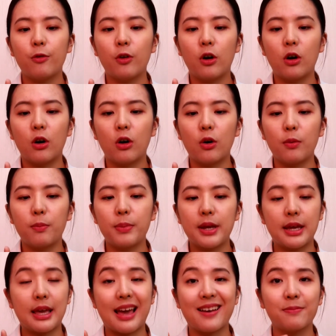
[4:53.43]
for
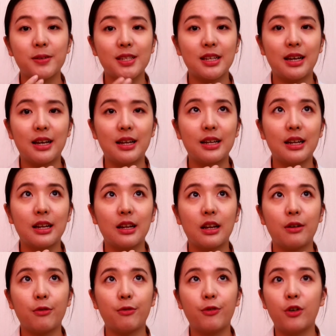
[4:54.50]
being absent
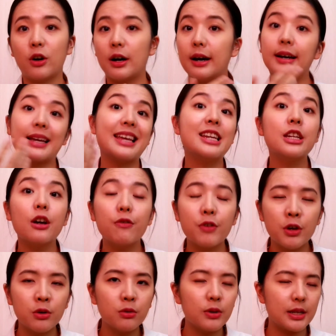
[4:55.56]
for an
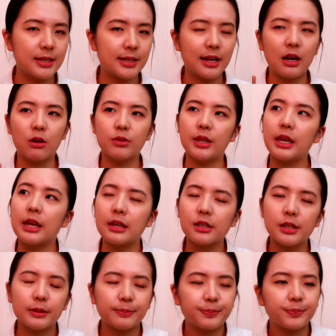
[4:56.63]
interview, these kind of
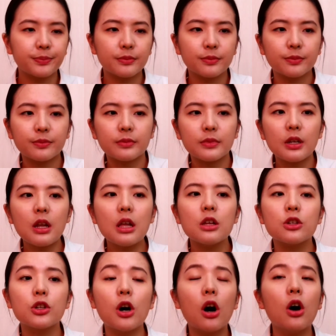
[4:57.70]
things.
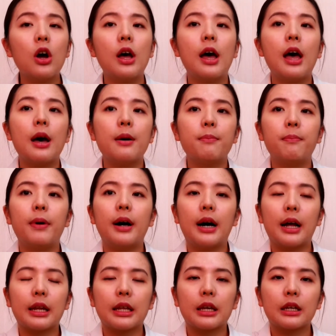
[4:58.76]
So,
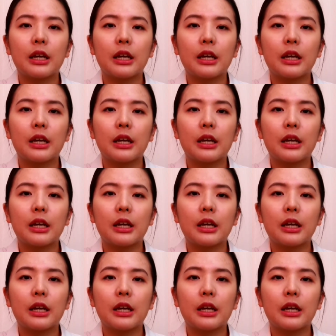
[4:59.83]
but